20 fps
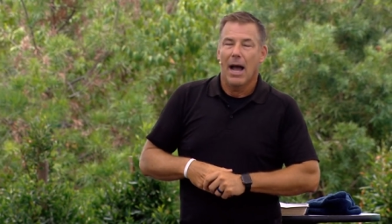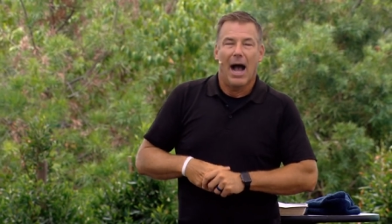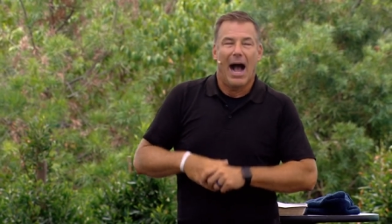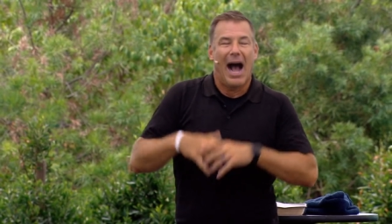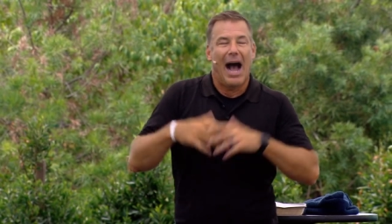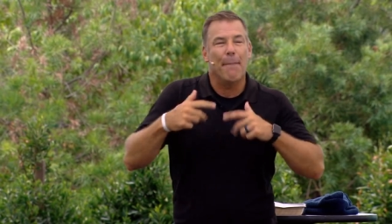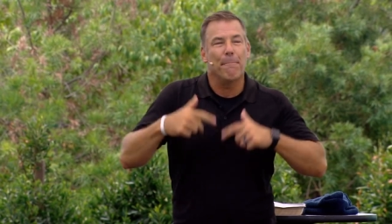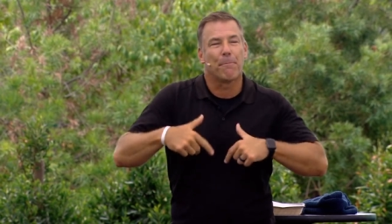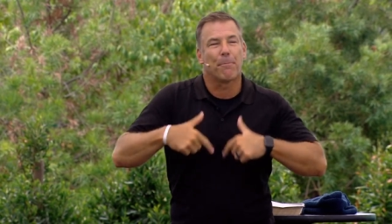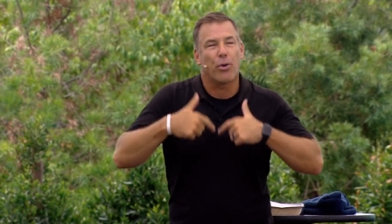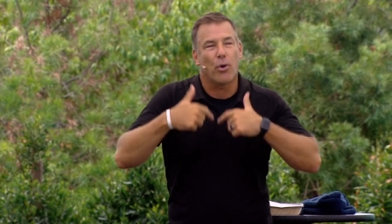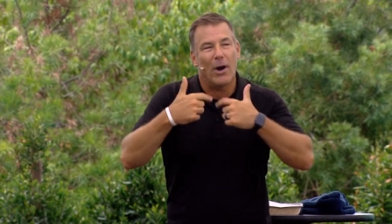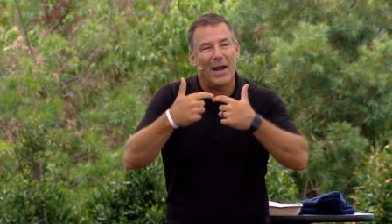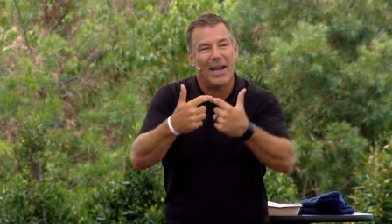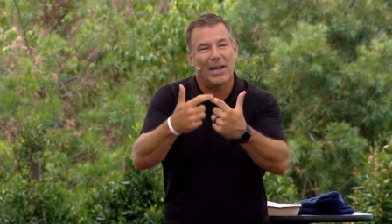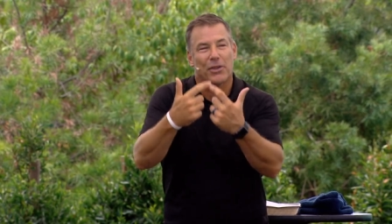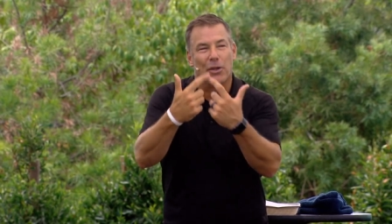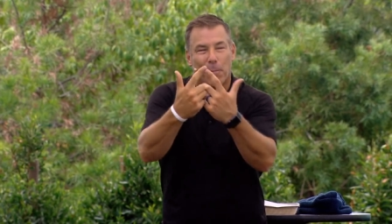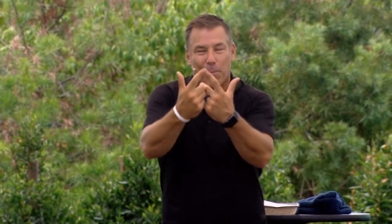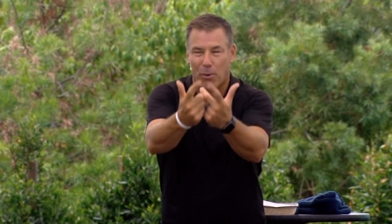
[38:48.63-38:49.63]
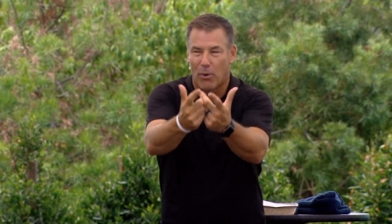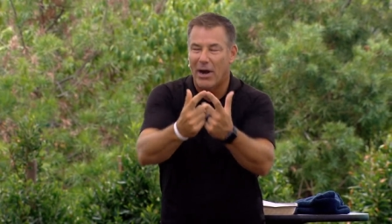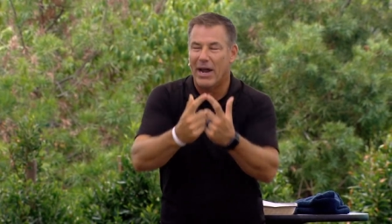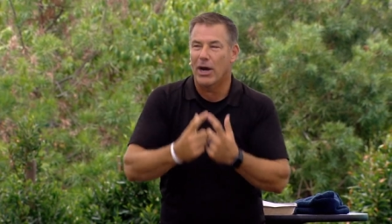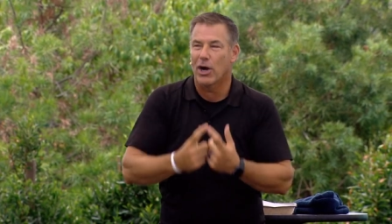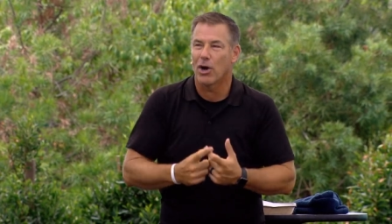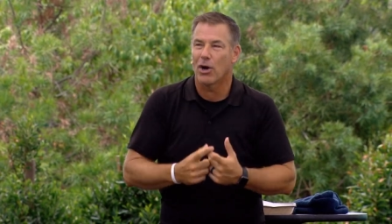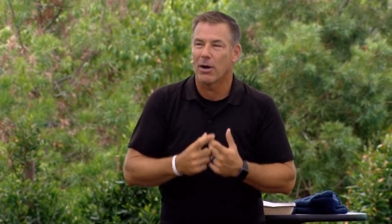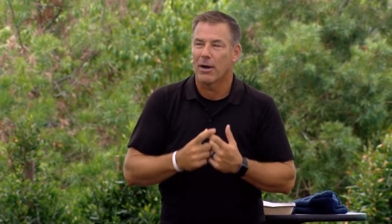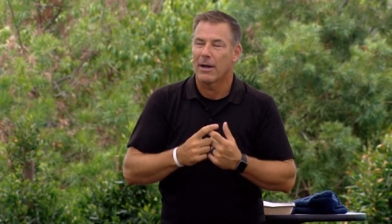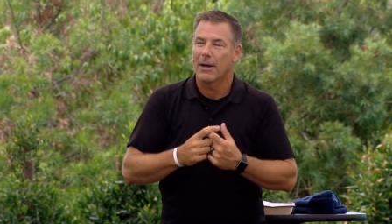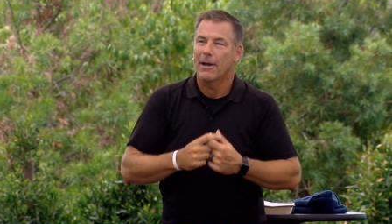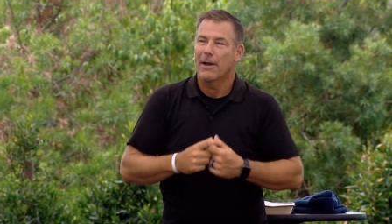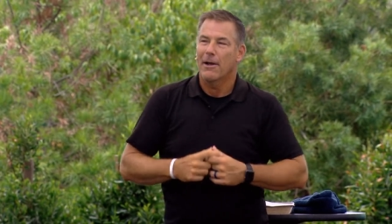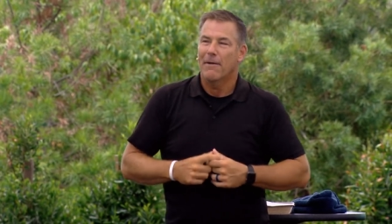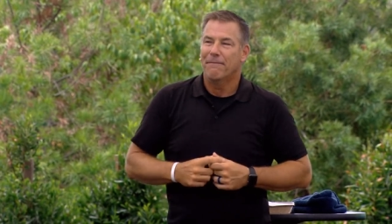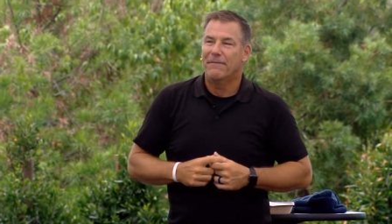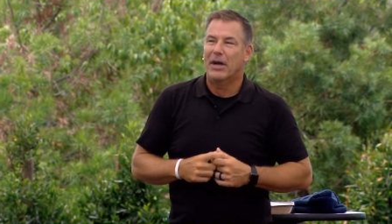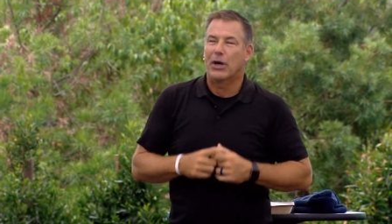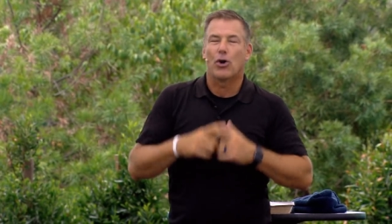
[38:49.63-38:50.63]
I'm praying the prayer
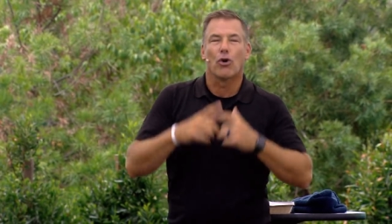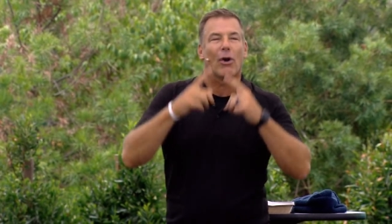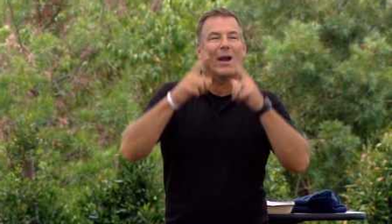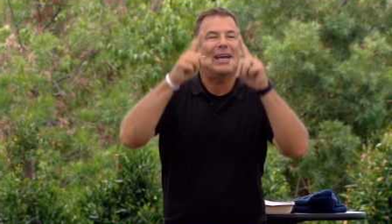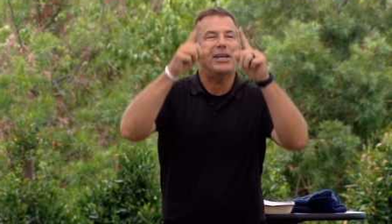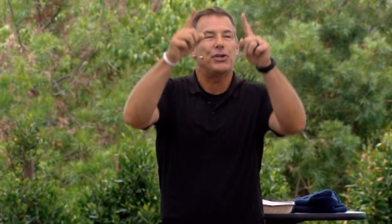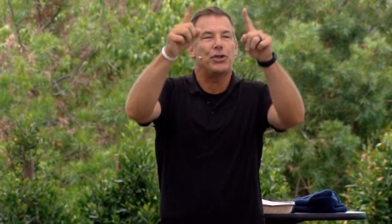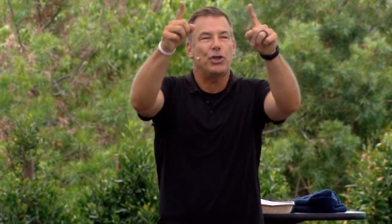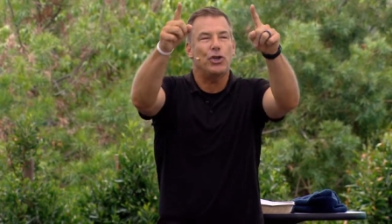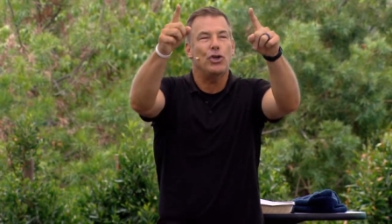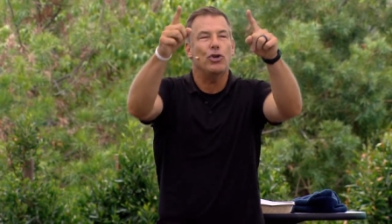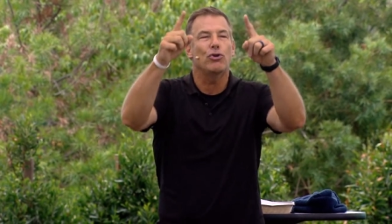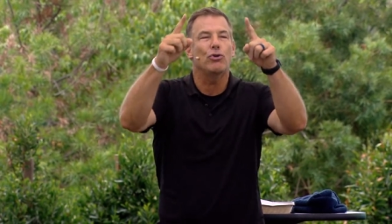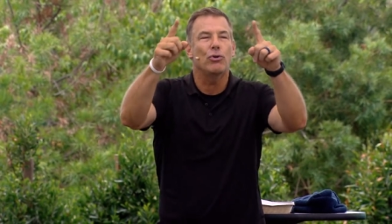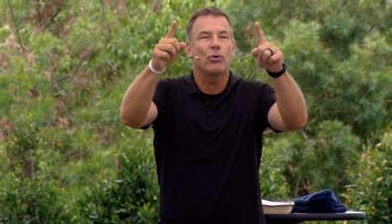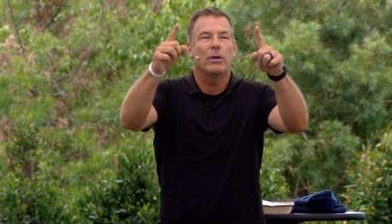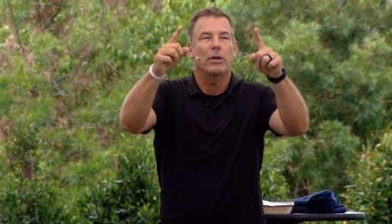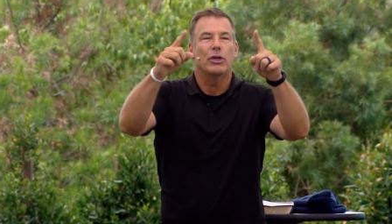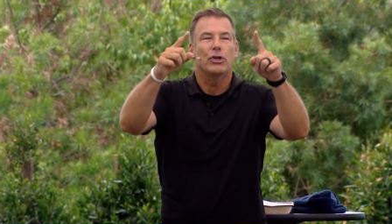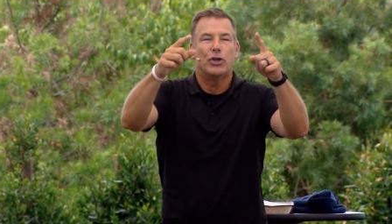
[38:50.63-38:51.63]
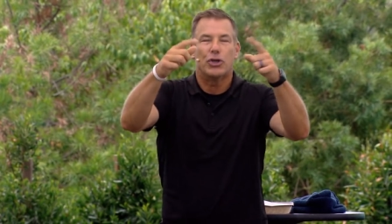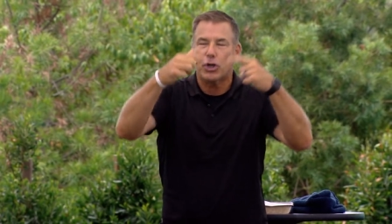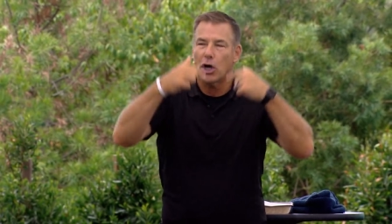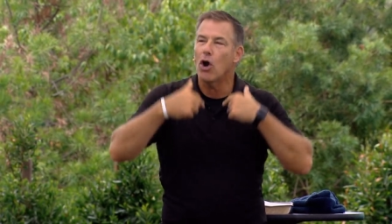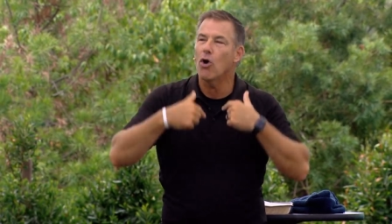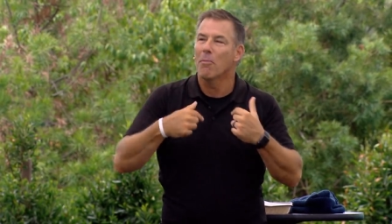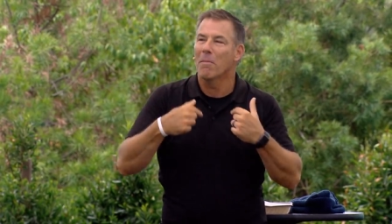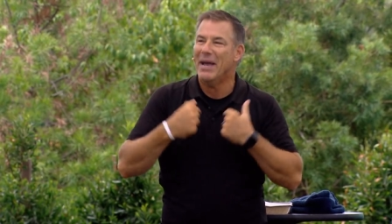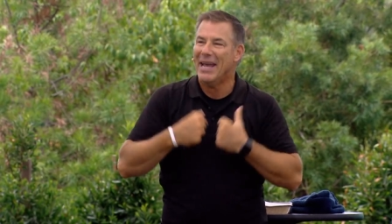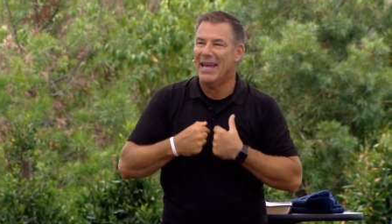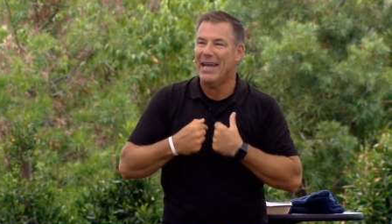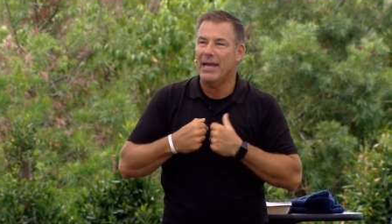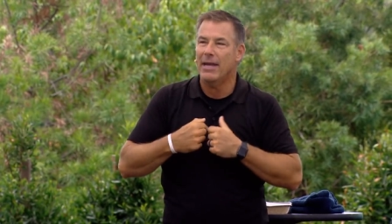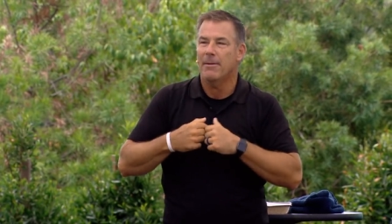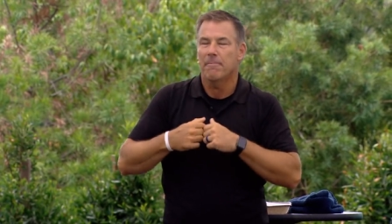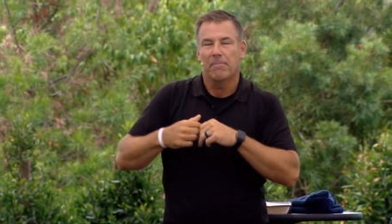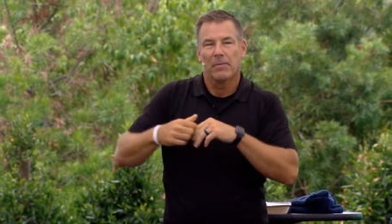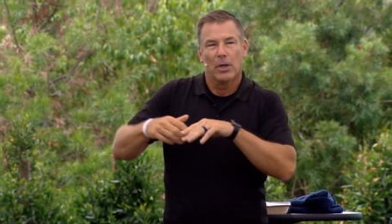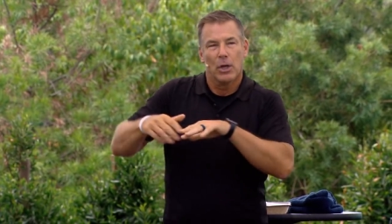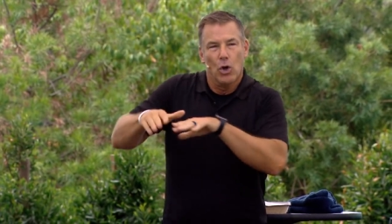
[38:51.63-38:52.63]
the grace you show me
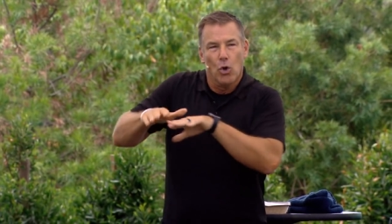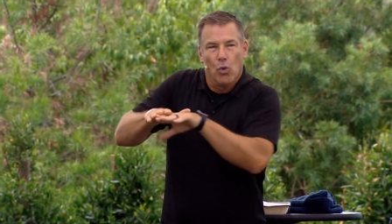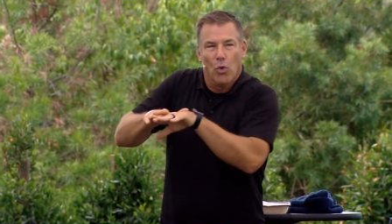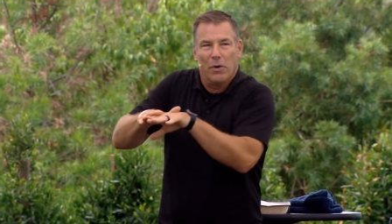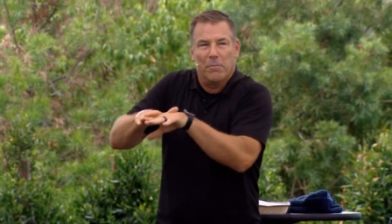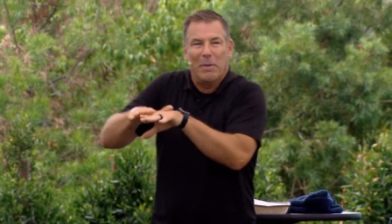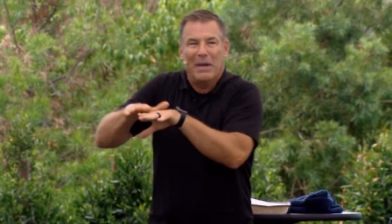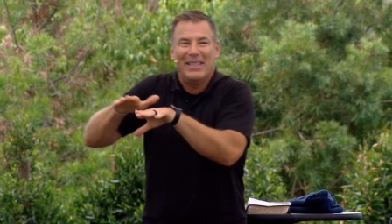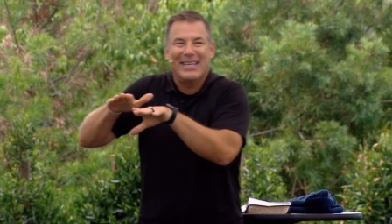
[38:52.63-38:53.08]
would be